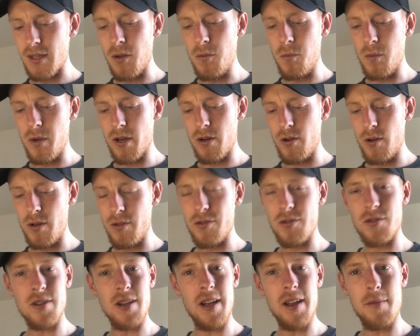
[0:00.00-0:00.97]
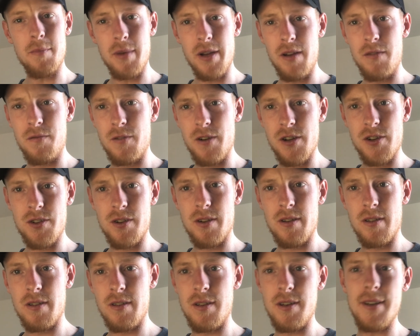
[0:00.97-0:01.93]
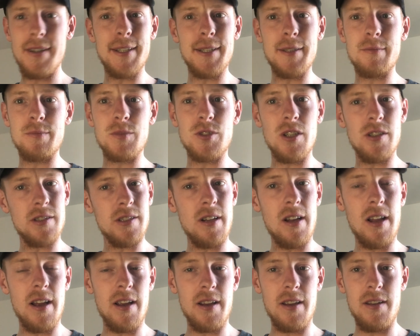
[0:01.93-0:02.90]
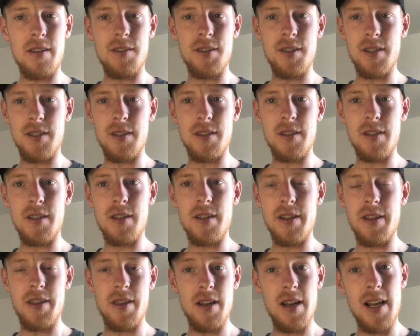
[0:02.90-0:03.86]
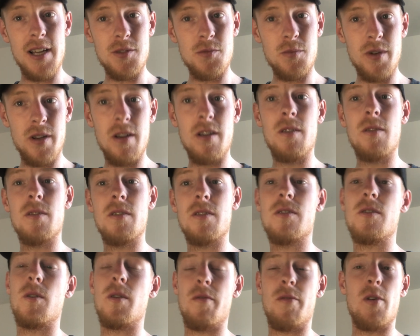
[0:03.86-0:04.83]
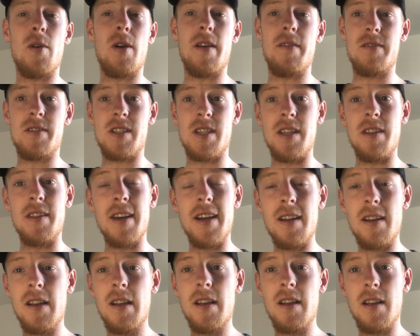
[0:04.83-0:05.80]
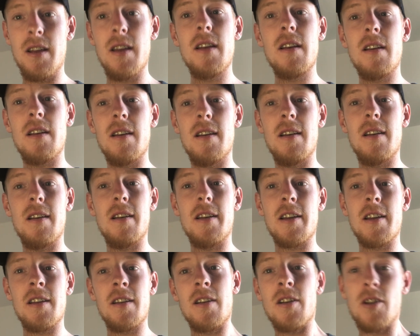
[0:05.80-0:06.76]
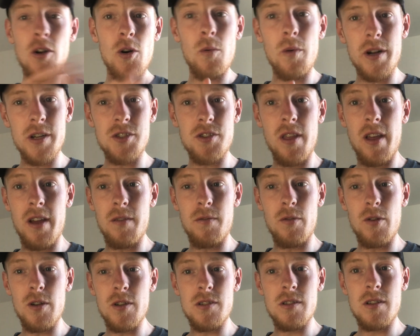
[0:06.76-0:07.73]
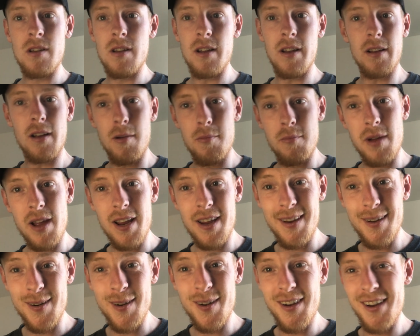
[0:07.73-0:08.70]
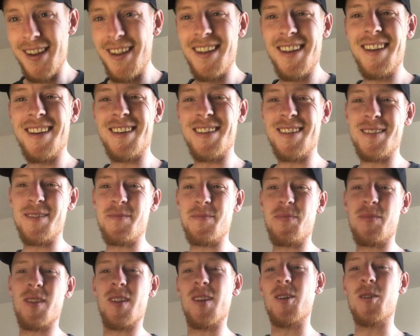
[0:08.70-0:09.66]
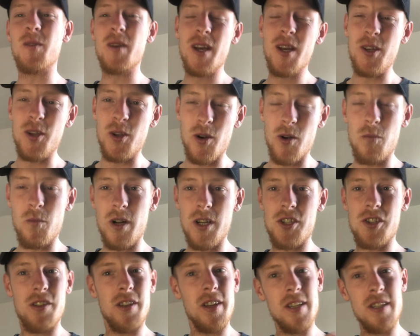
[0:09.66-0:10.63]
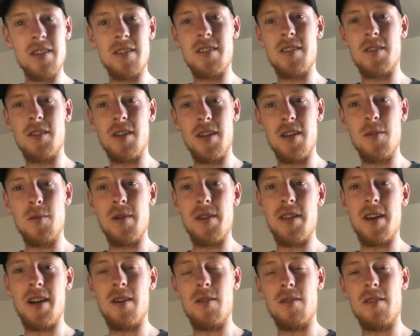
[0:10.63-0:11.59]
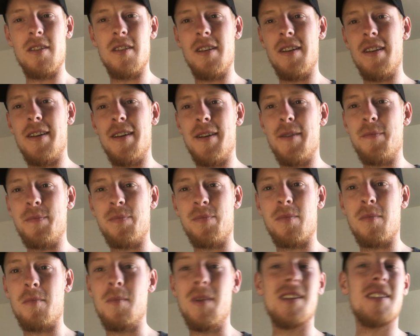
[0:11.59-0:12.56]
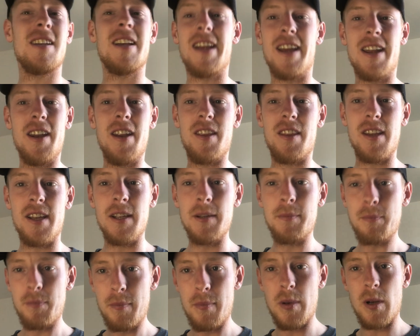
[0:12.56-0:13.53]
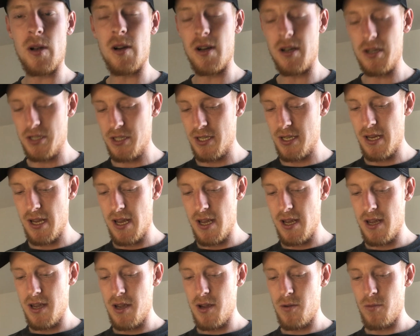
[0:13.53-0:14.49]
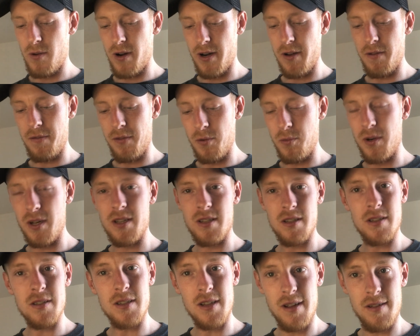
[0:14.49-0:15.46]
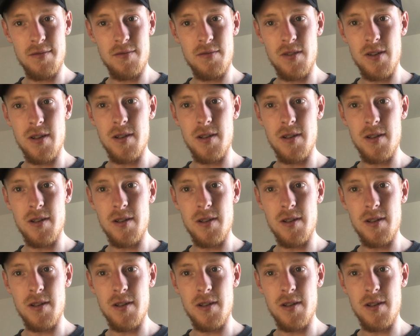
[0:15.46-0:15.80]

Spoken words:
We're going to tie a baitfish, just like in the last video. So if you haven't seen that, go watch that first and come back here. No, you can watch this without missing anything, because one of the reasons I've